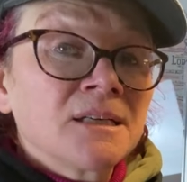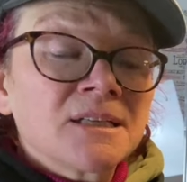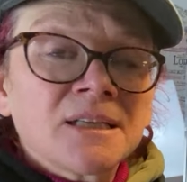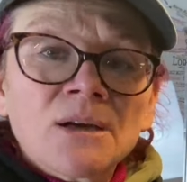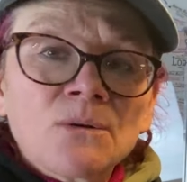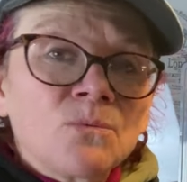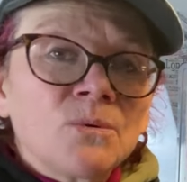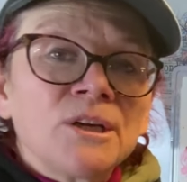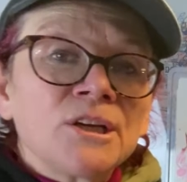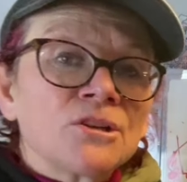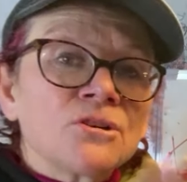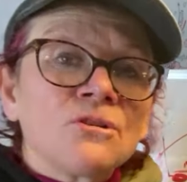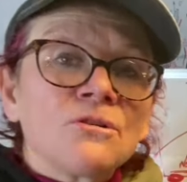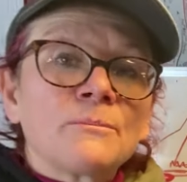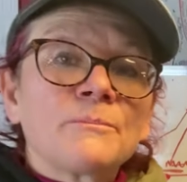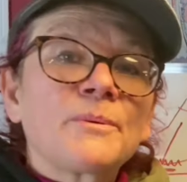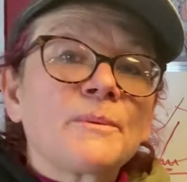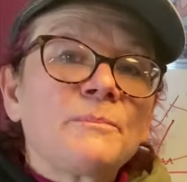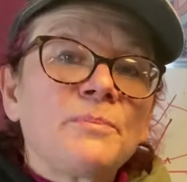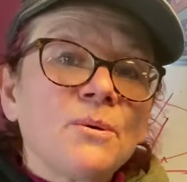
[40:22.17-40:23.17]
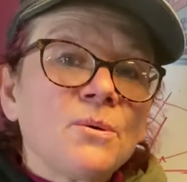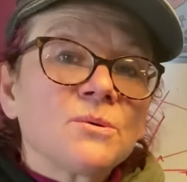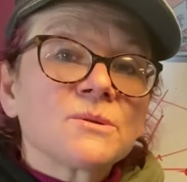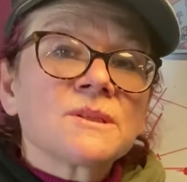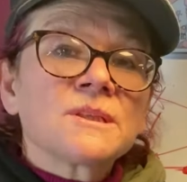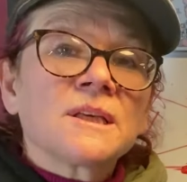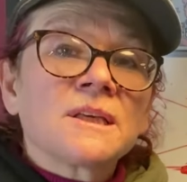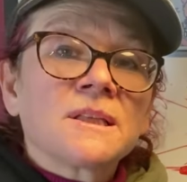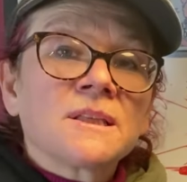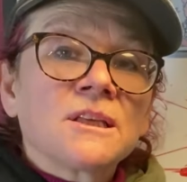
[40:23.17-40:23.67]
Now, we're not
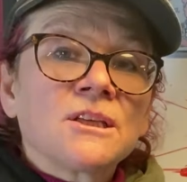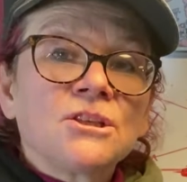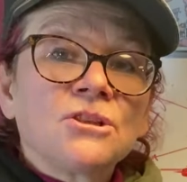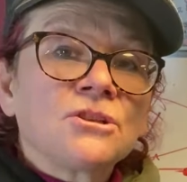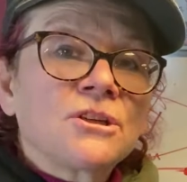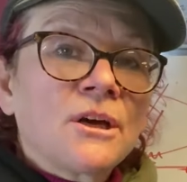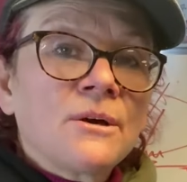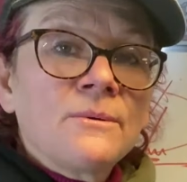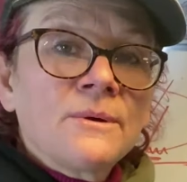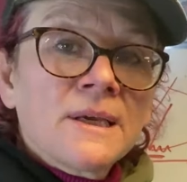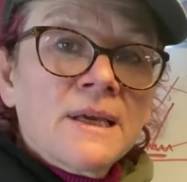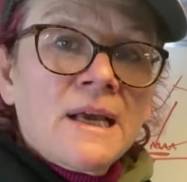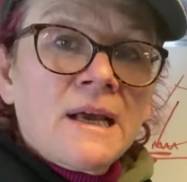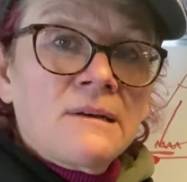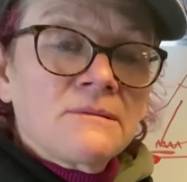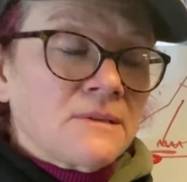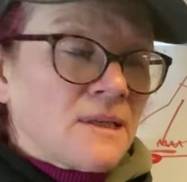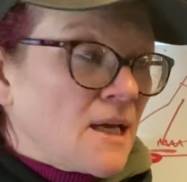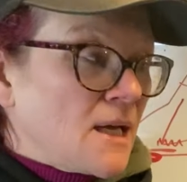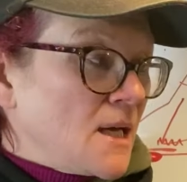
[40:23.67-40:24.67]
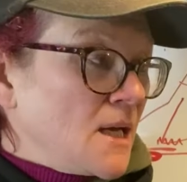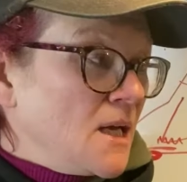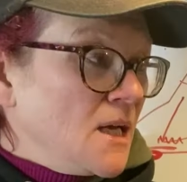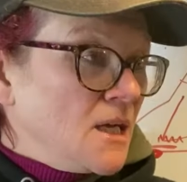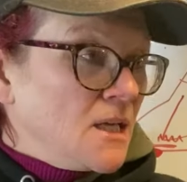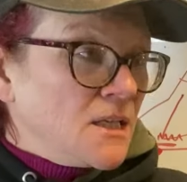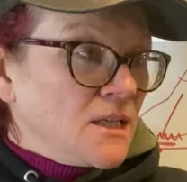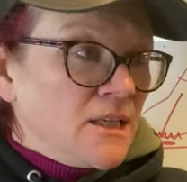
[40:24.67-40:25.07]
purporting that you're going out there